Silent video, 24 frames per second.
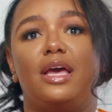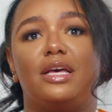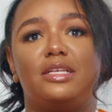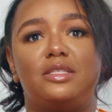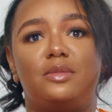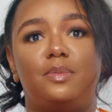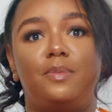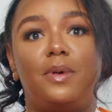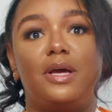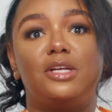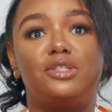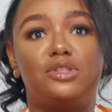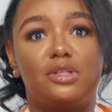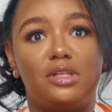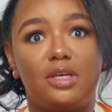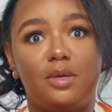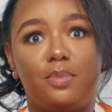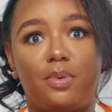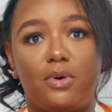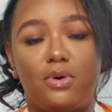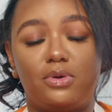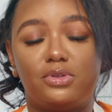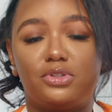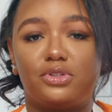especially
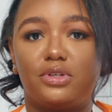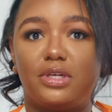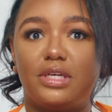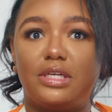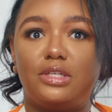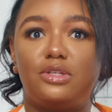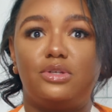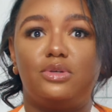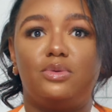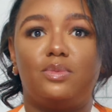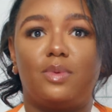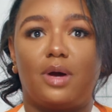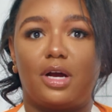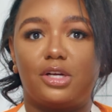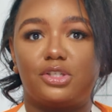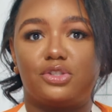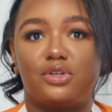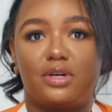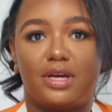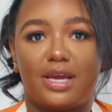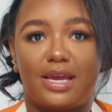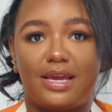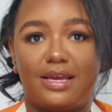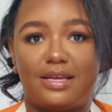poultry, to wash
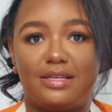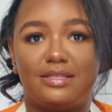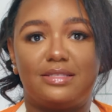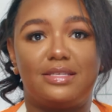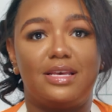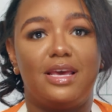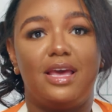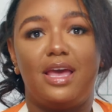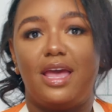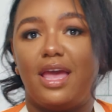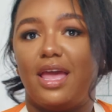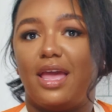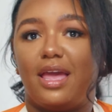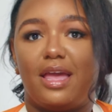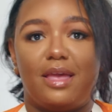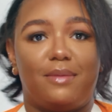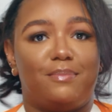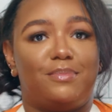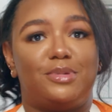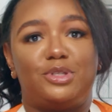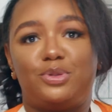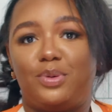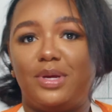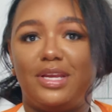your hands
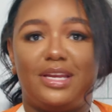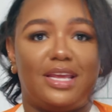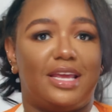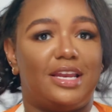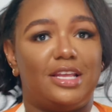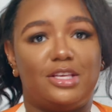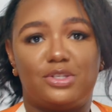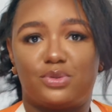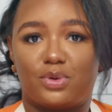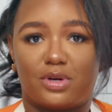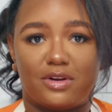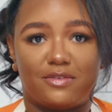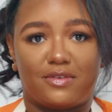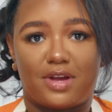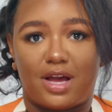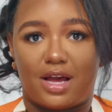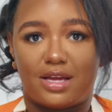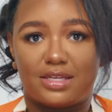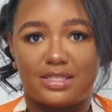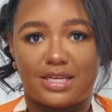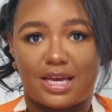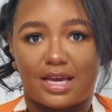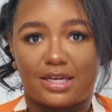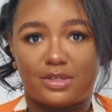between any sort of
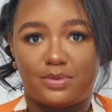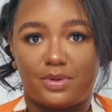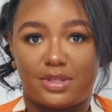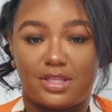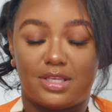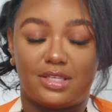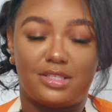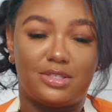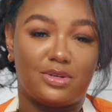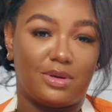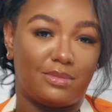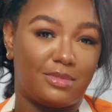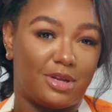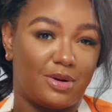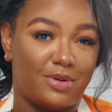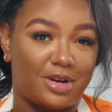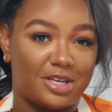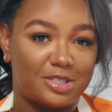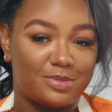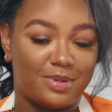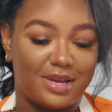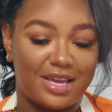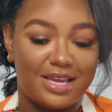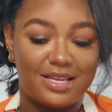contact with it. So I'm gonna
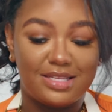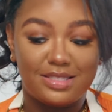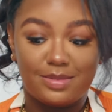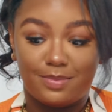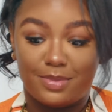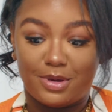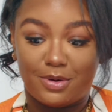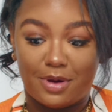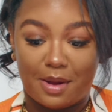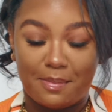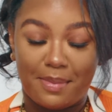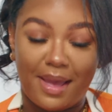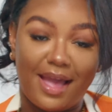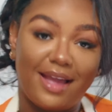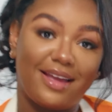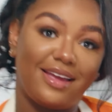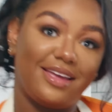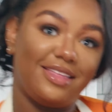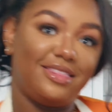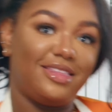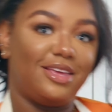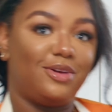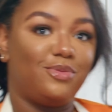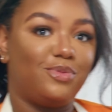wash my hands, be right back,
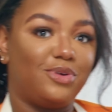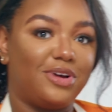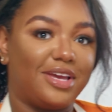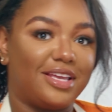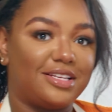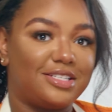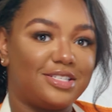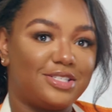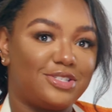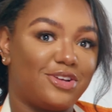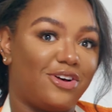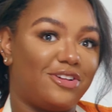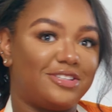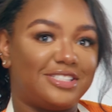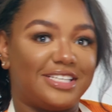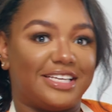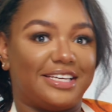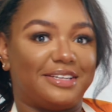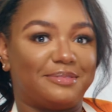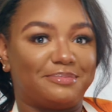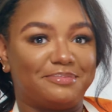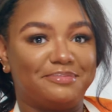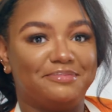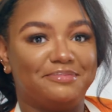and then we'll get to salting.